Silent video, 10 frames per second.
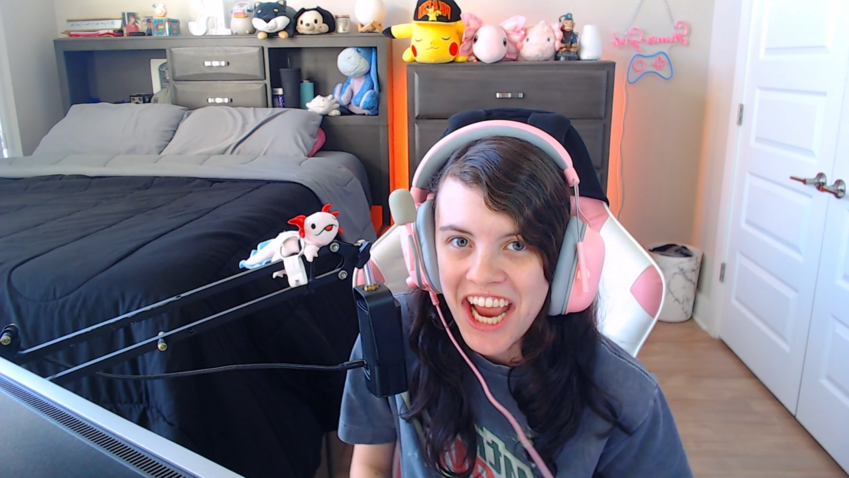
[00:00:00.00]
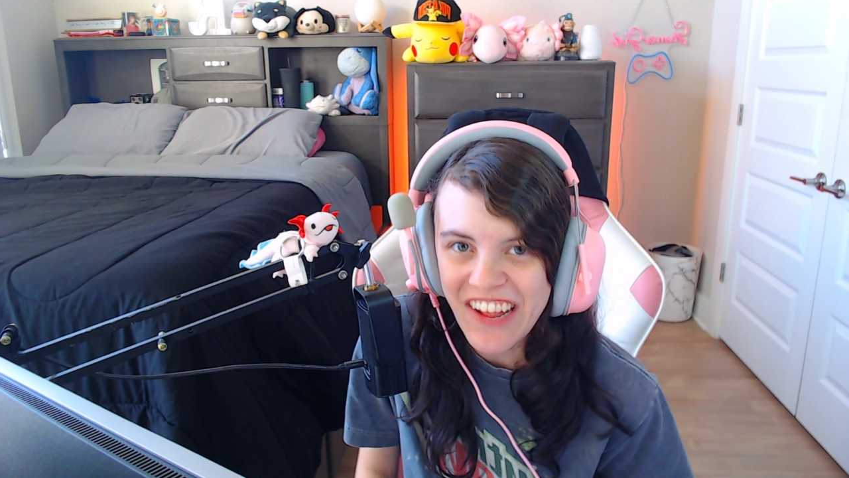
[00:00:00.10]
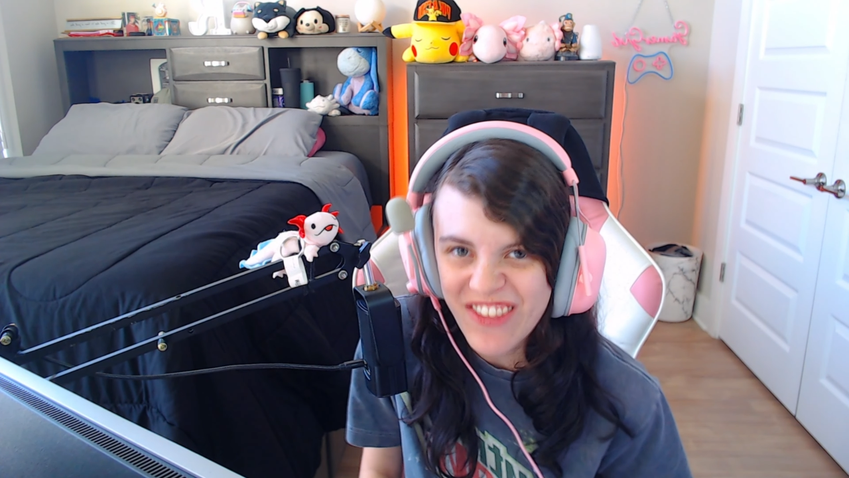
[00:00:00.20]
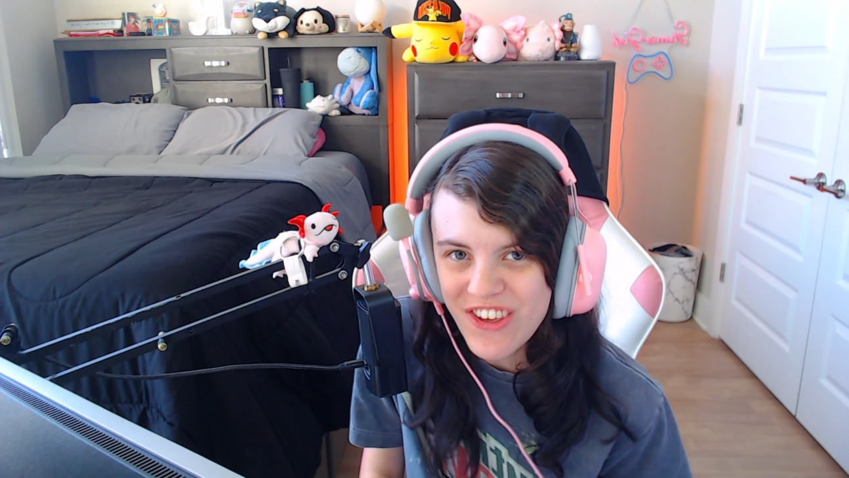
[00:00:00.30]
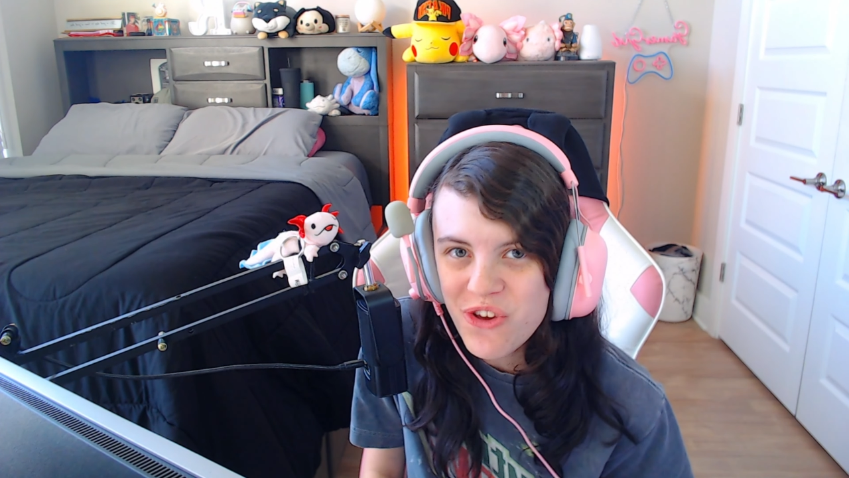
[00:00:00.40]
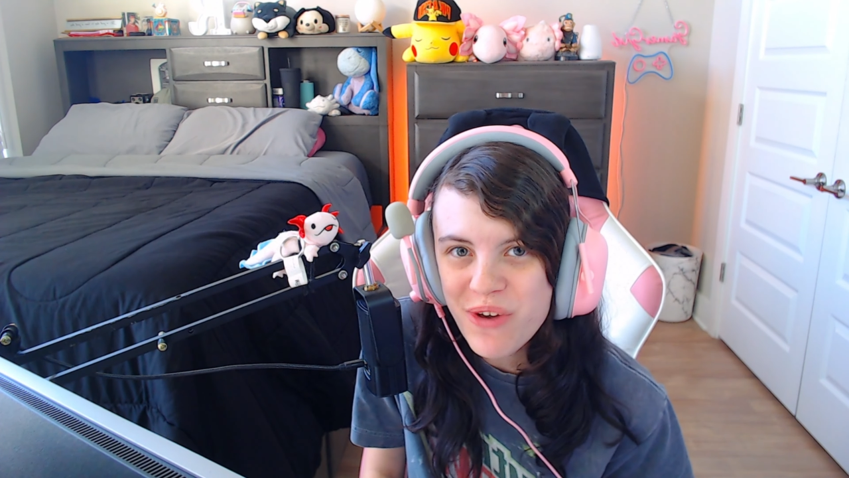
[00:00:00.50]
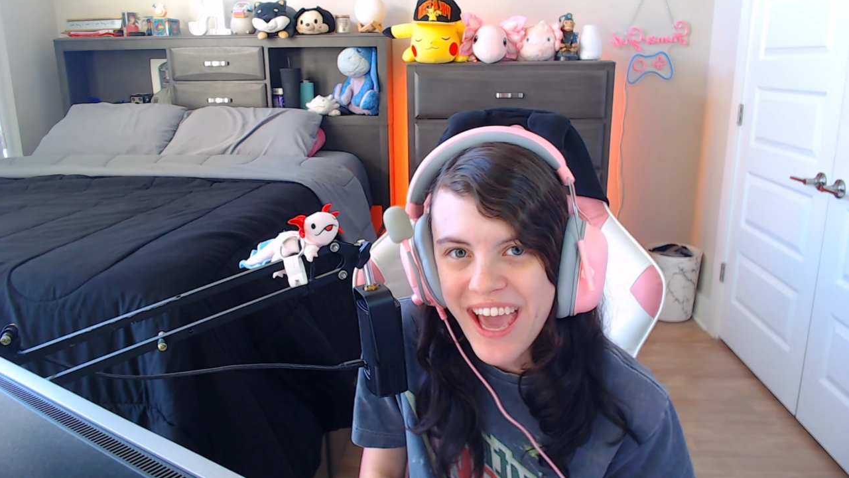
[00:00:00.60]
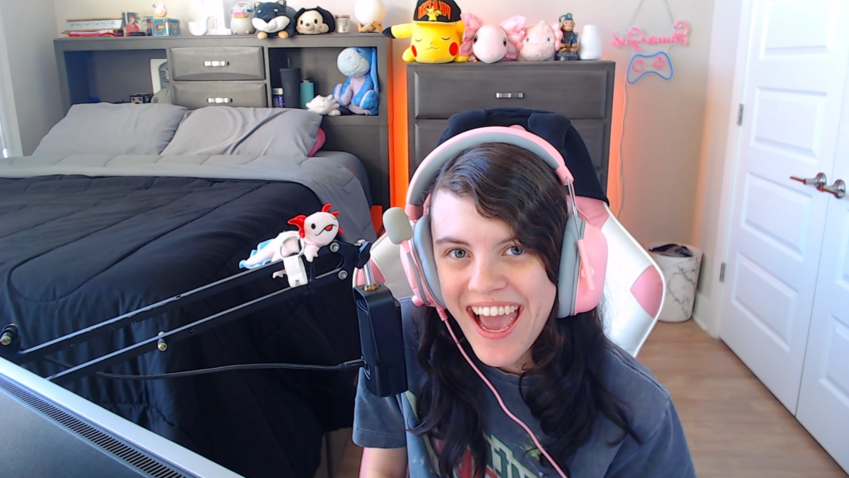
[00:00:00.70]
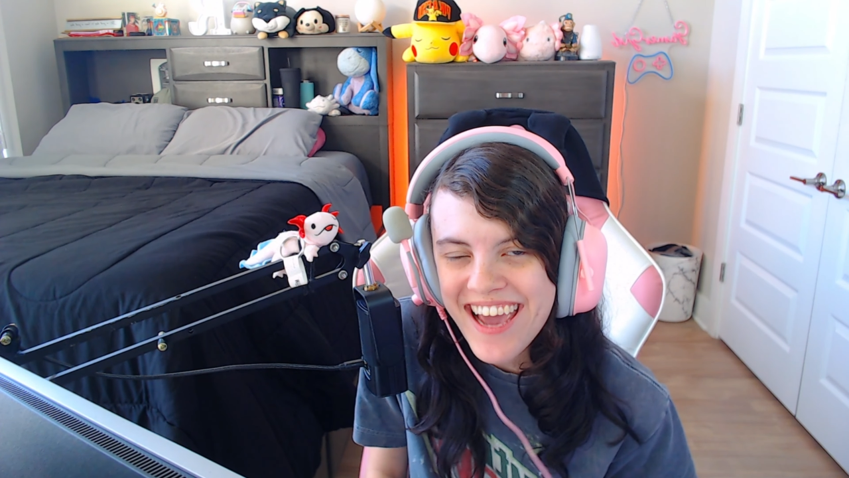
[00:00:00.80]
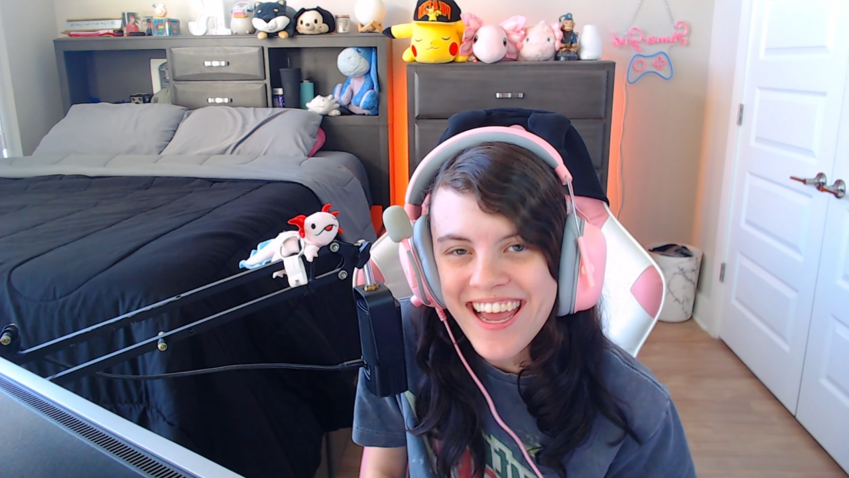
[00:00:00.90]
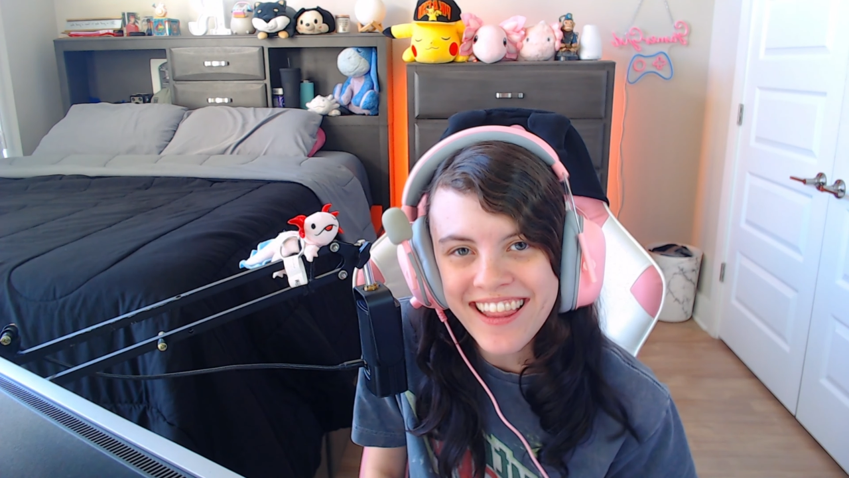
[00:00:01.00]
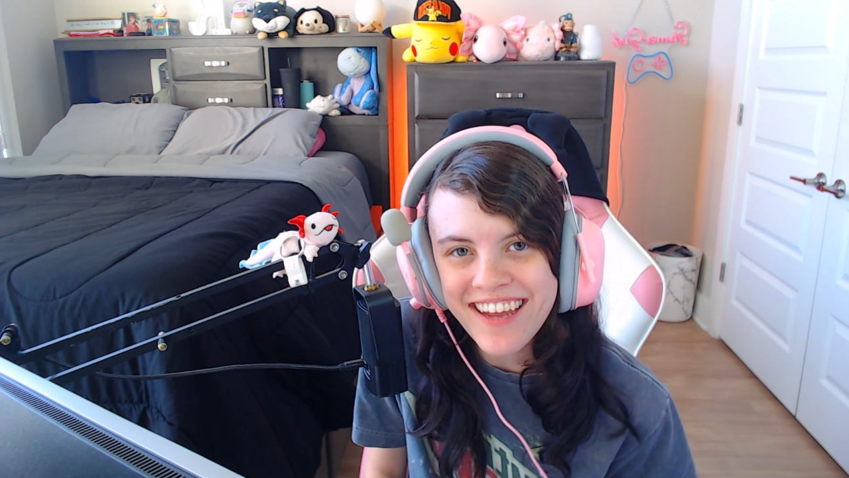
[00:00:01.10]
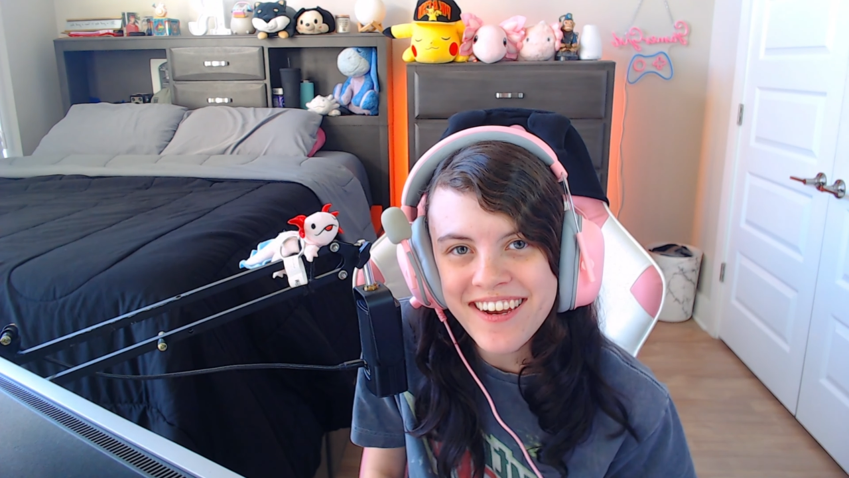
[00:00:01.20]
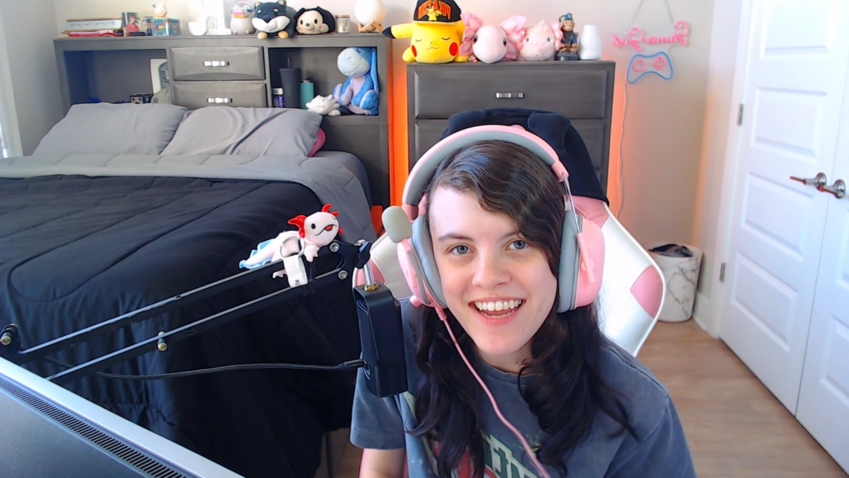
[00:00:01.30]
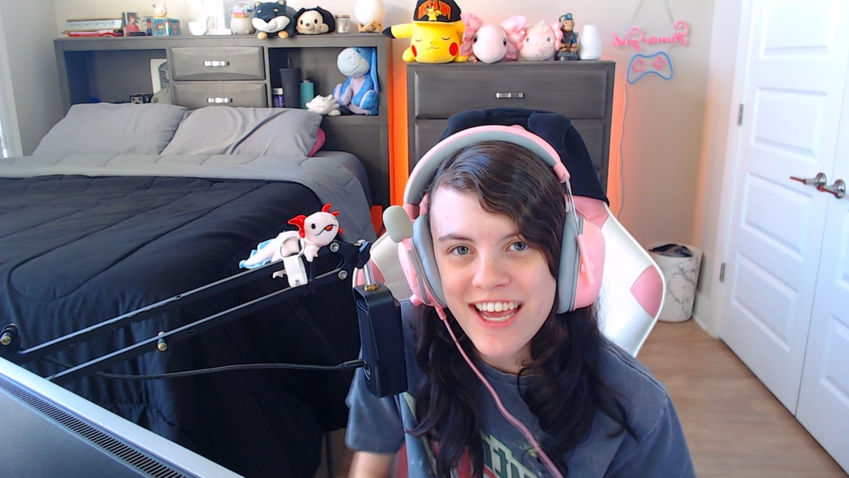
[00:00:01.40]
in the UK at
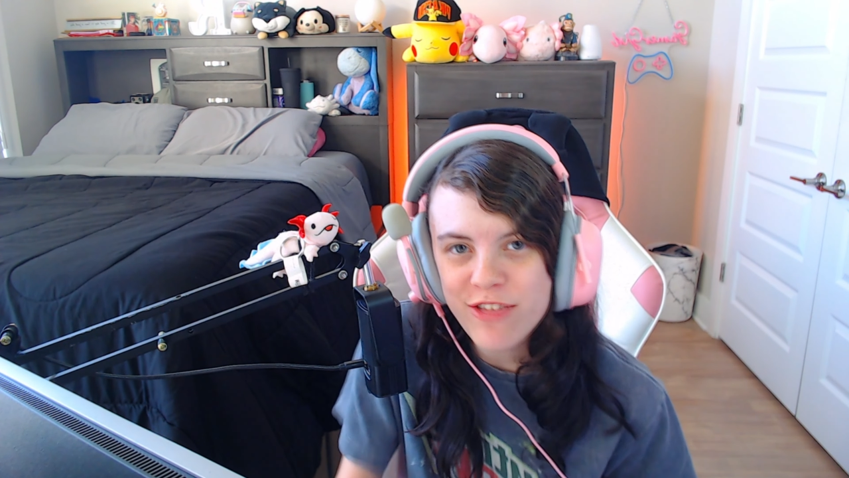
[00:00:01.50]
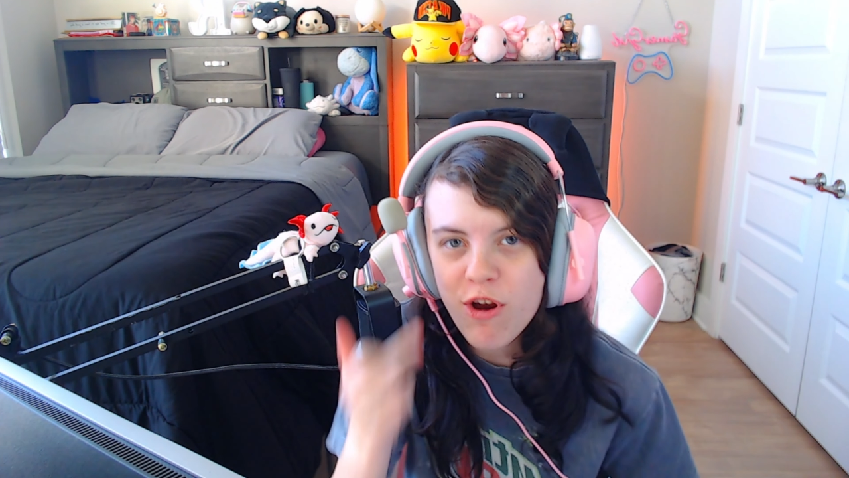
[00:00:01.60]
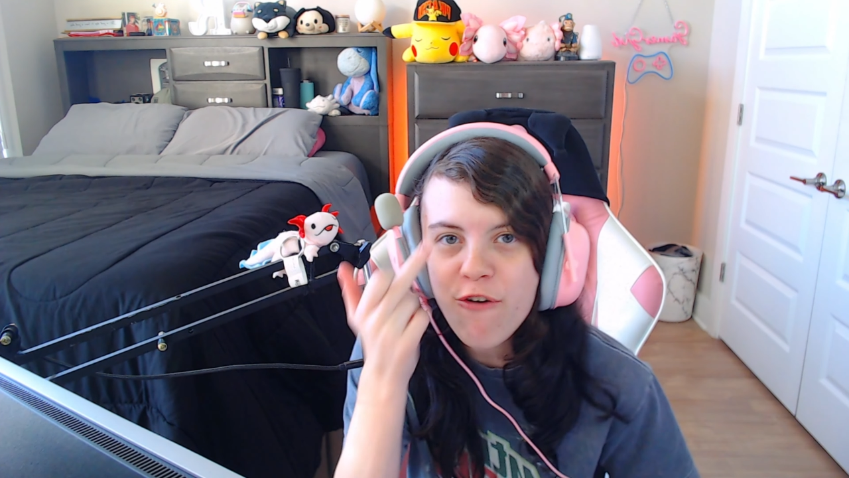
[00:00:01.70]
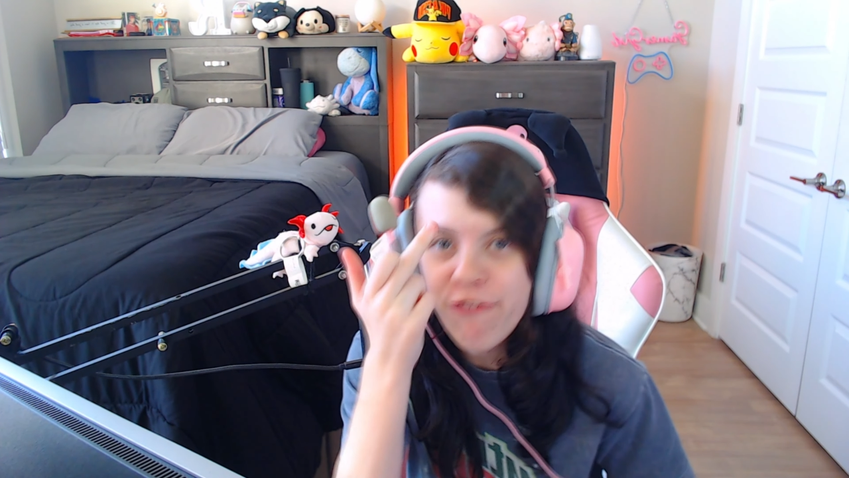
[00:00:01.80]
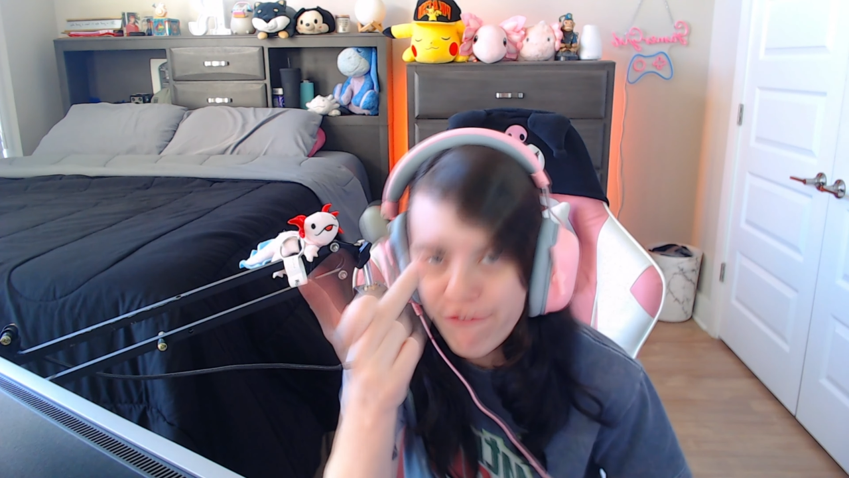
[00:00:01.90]
London Heathrow,